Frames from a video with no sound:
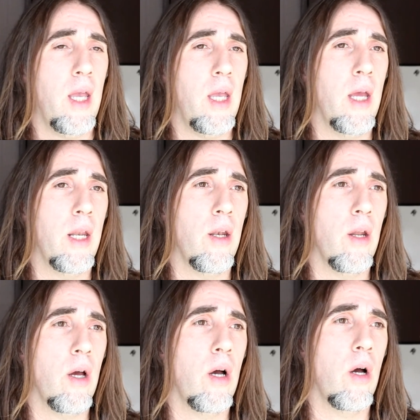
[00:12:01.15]

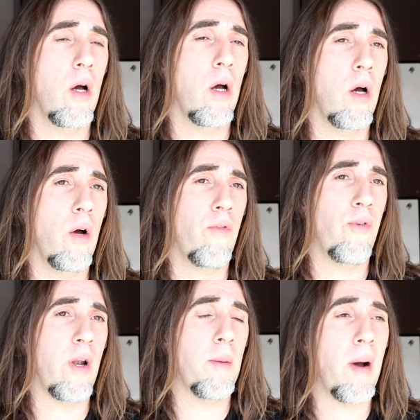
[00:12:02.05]
and a
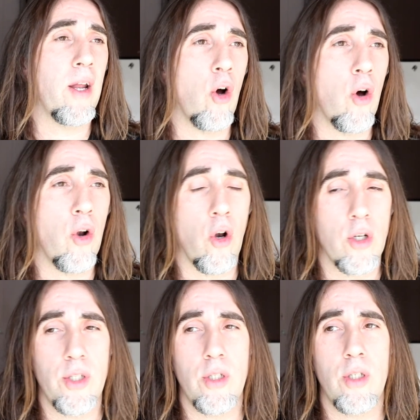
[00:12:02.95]
friend of mine on
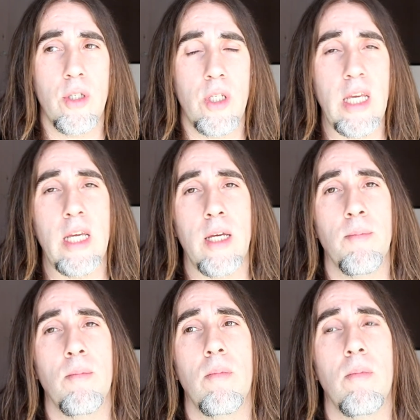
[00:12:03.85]
our
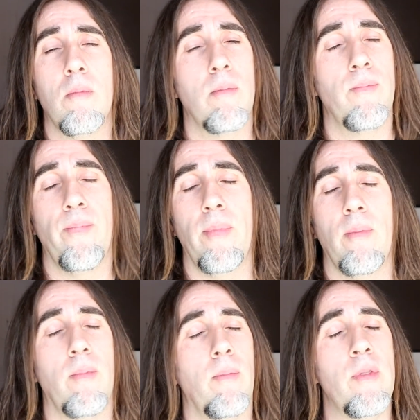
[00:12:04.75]
team
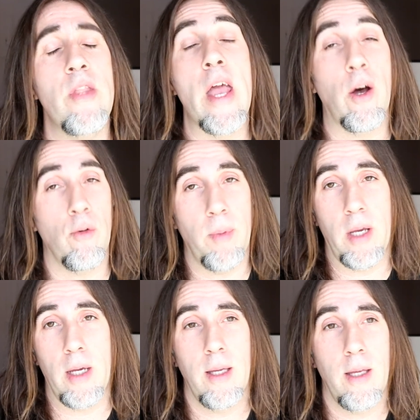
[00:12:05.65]
nailed
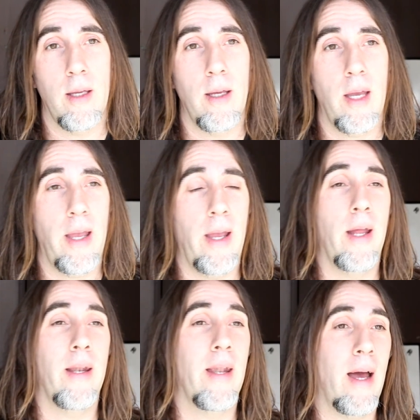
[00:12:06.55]
me,
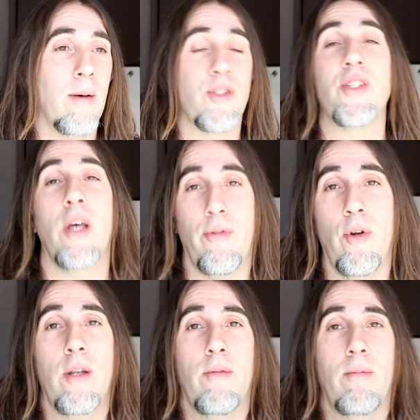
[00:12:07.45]
and I was
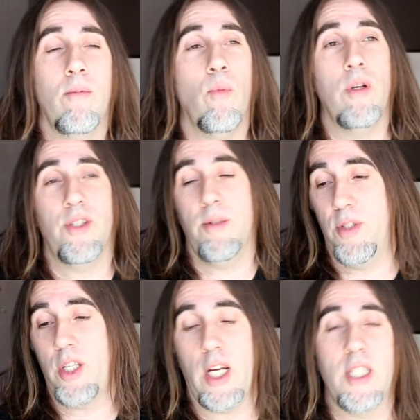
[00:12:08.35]
suffering with
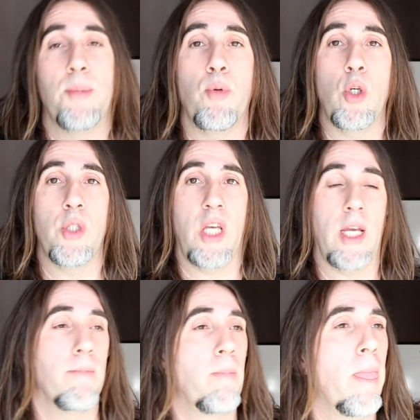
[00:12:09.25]
some serious
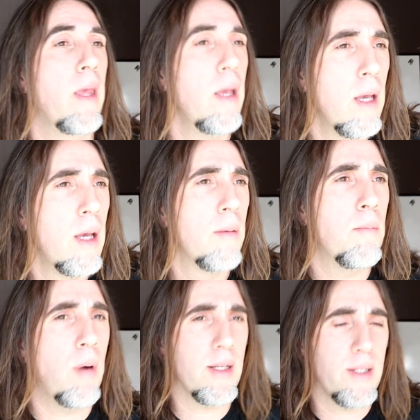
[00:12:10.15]
bruising.
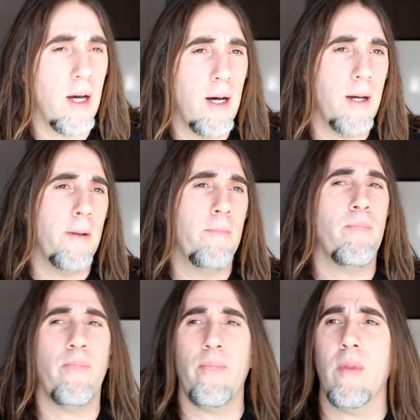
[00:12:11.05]
But I
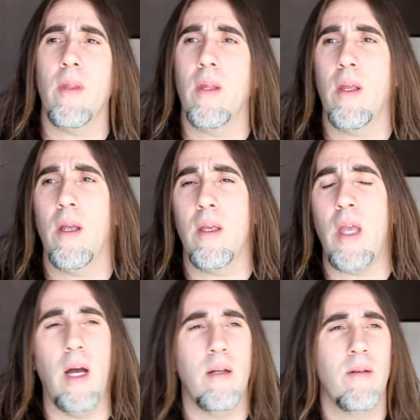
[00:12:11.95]

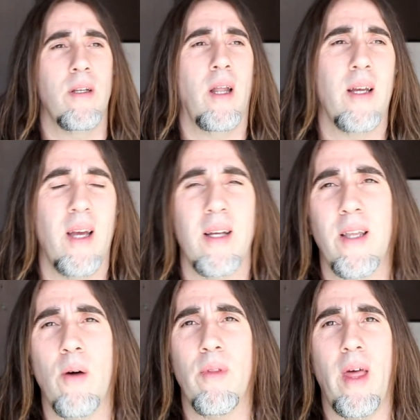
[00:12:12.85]

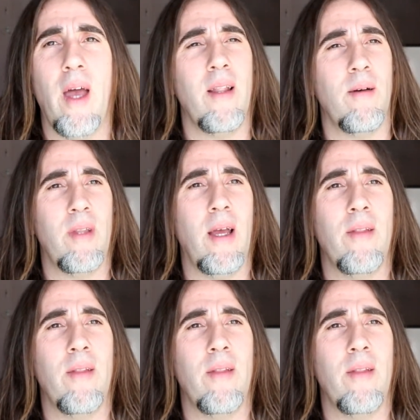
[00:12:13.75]
dealt with that.